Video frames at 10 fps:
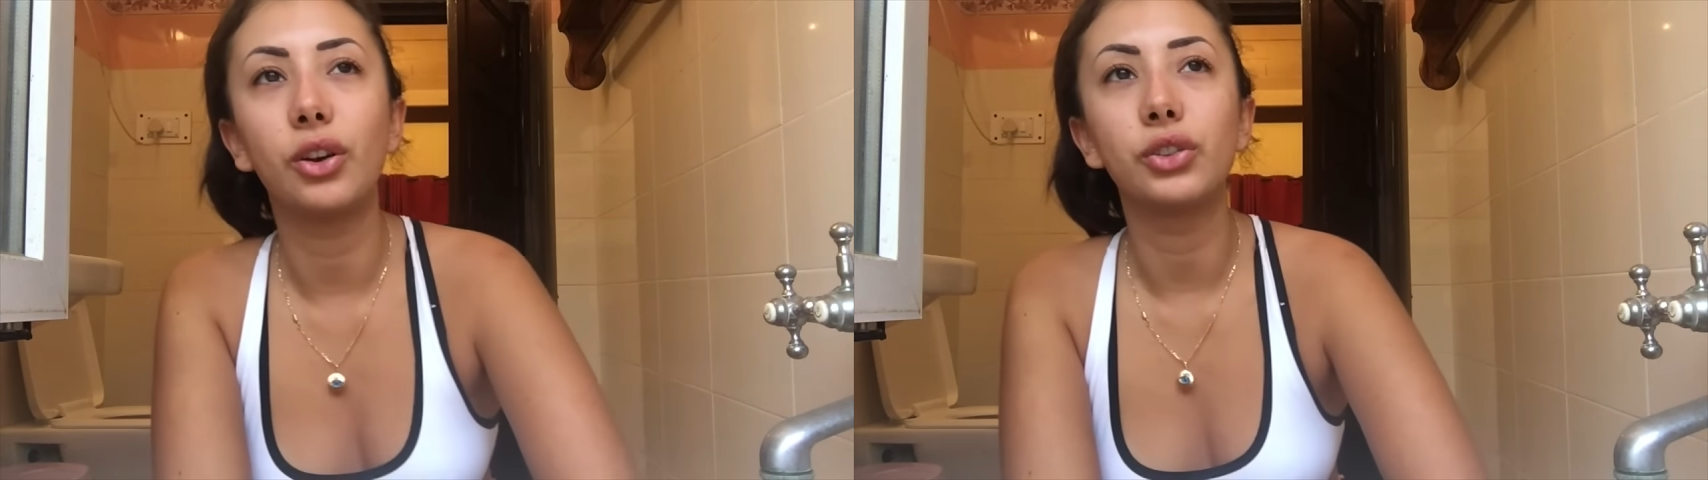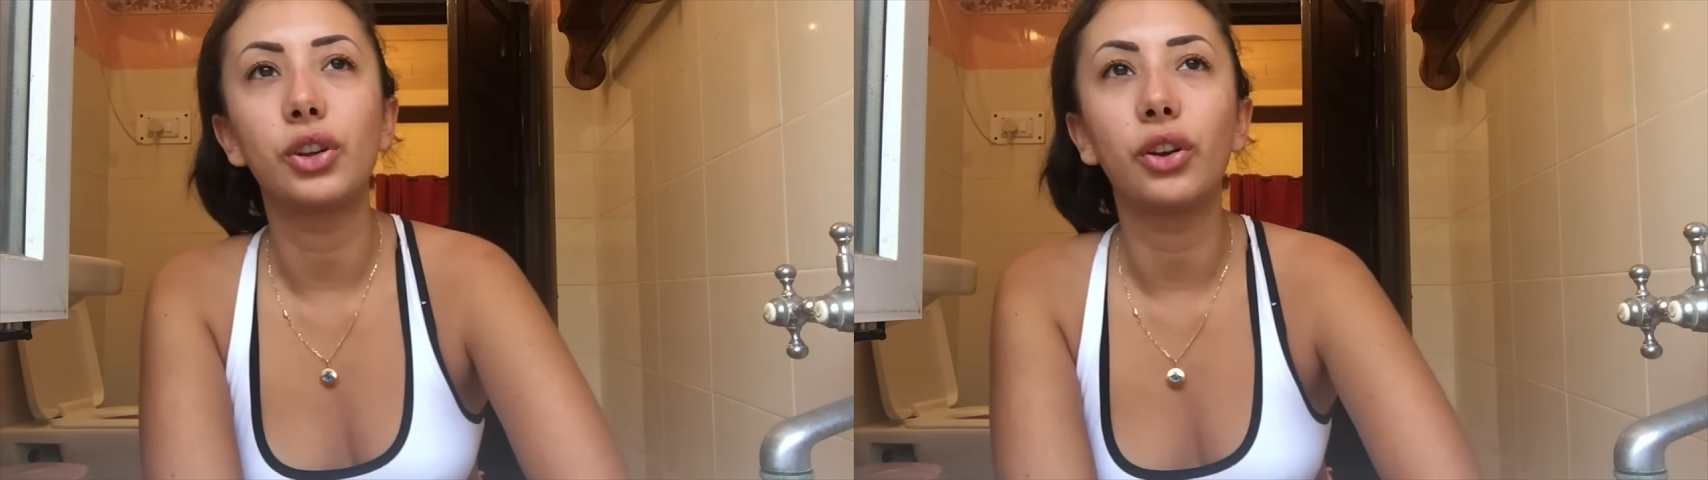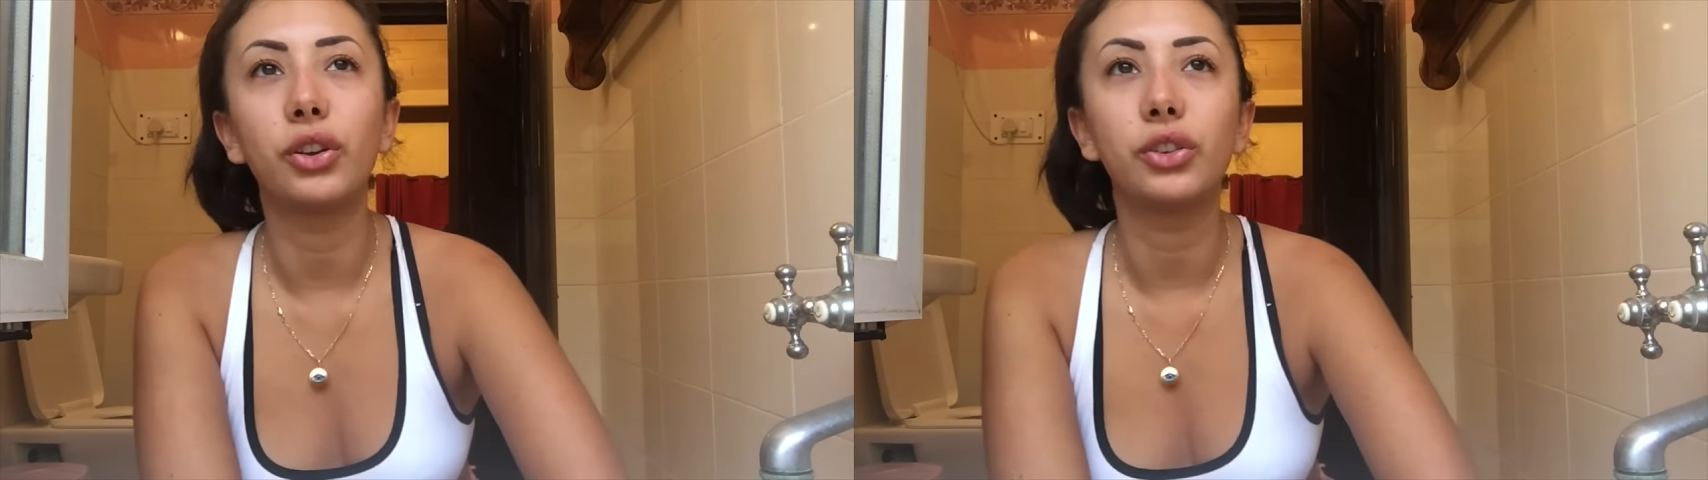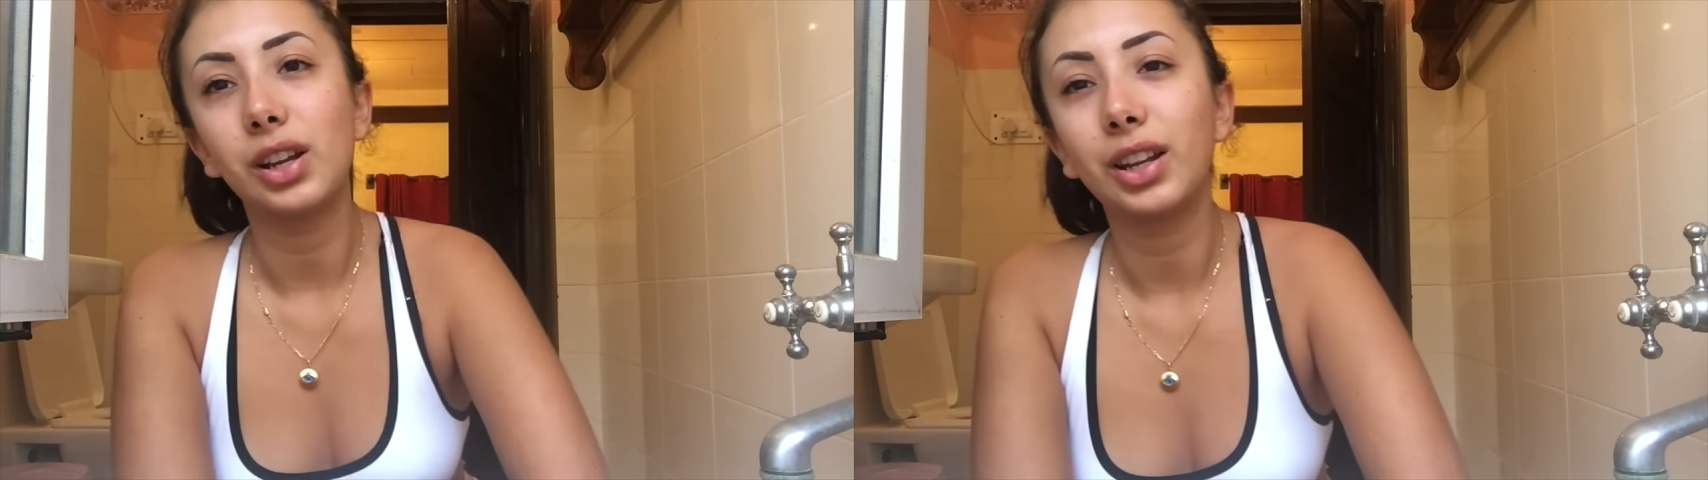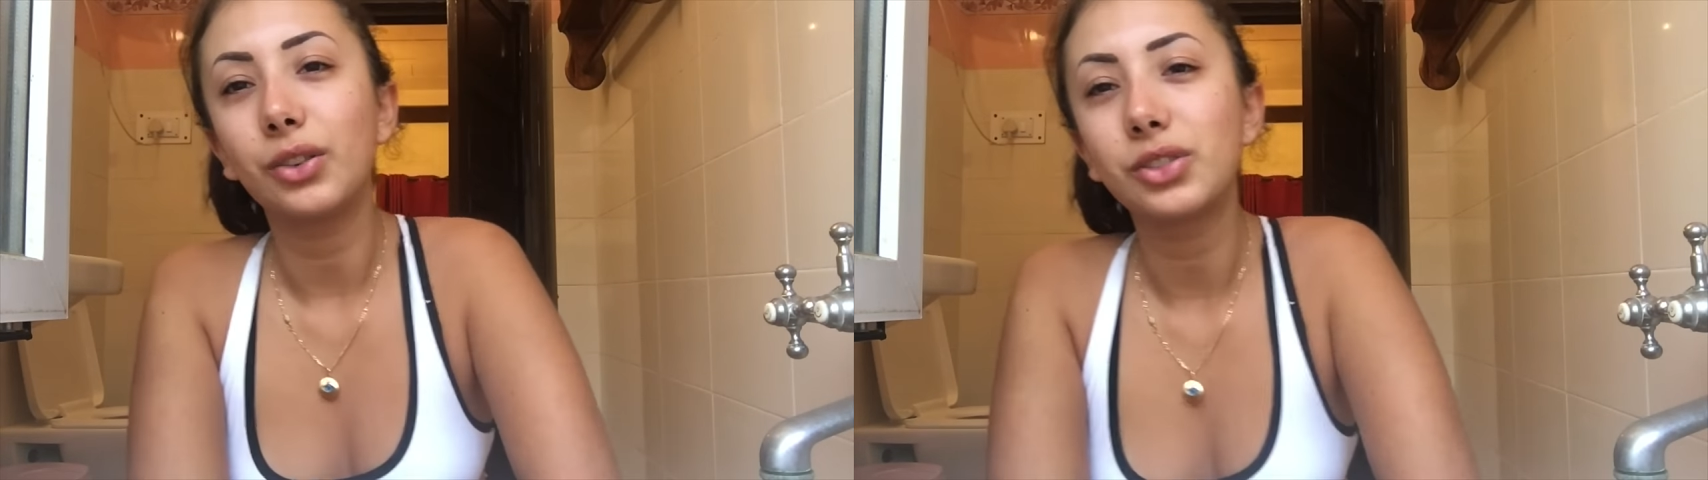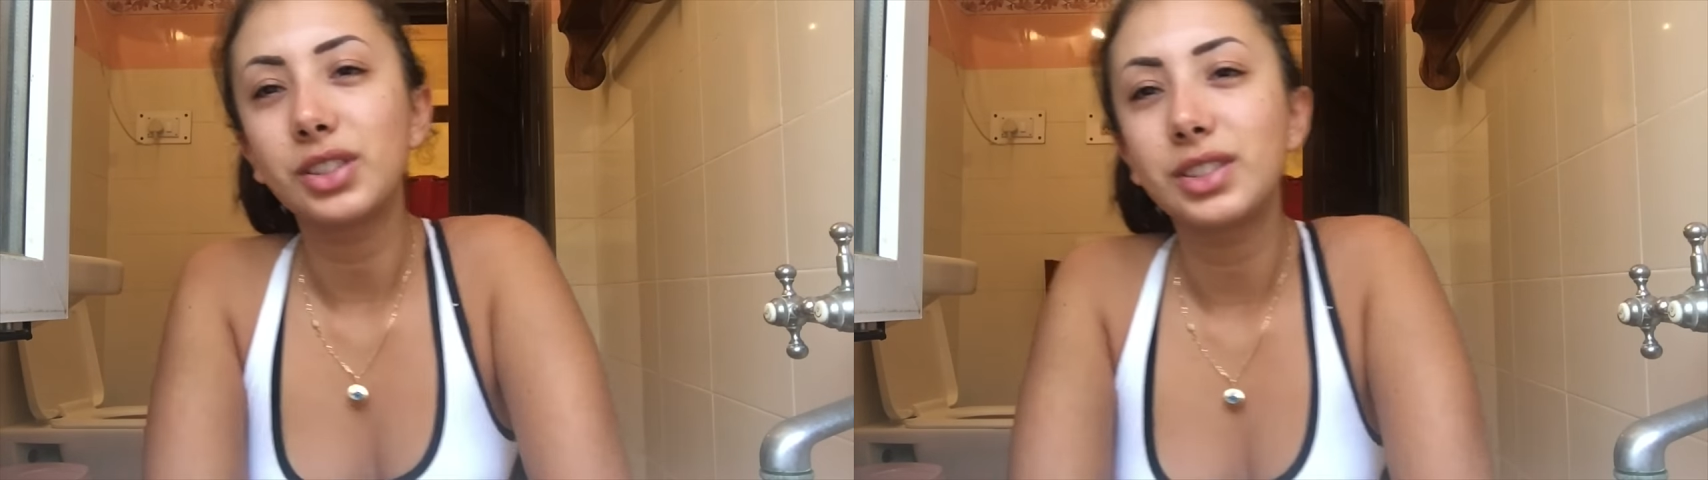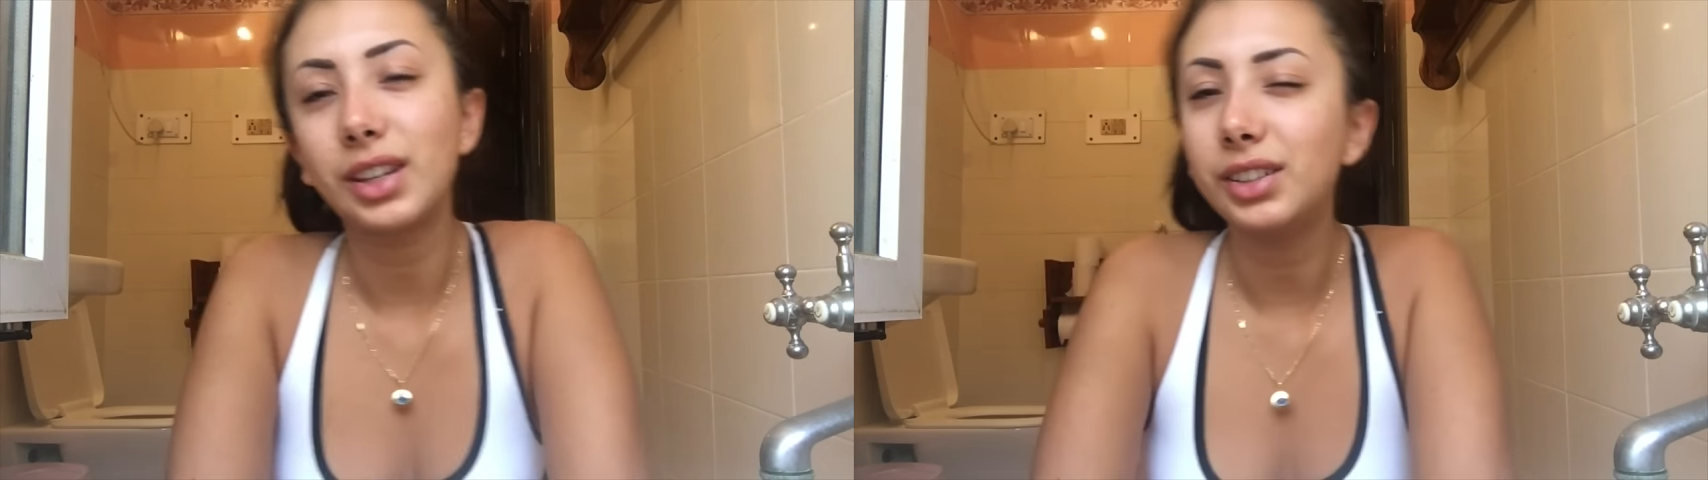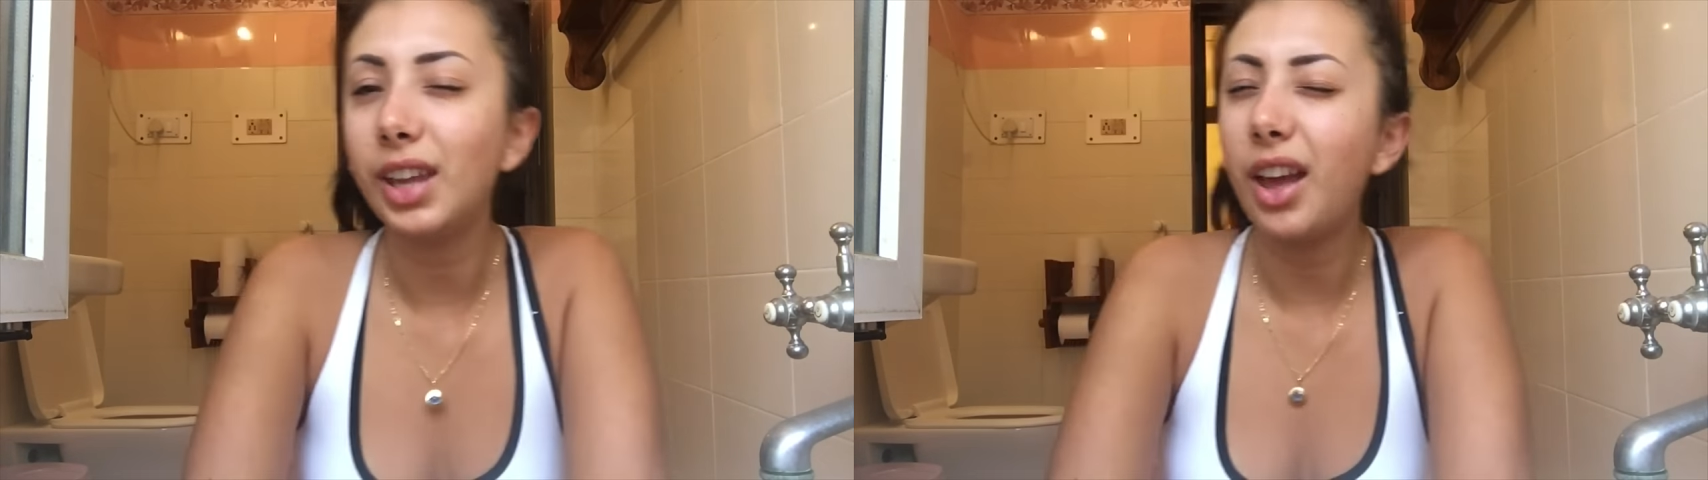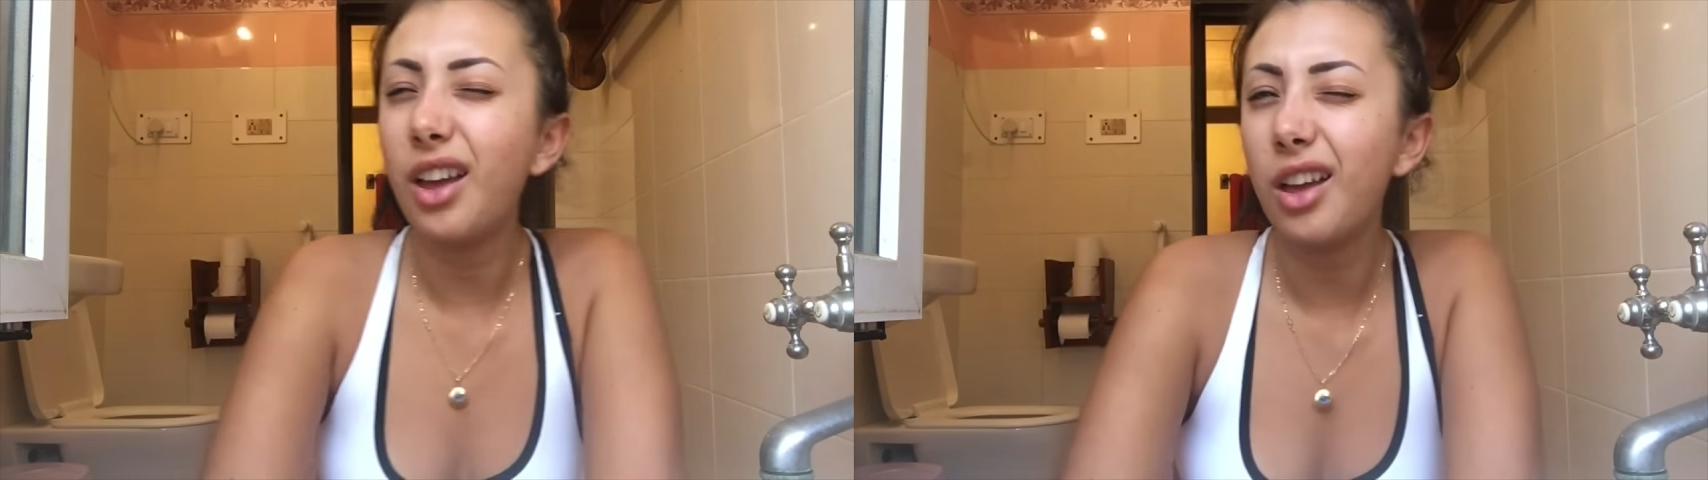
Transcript: on your own and I was just like yeah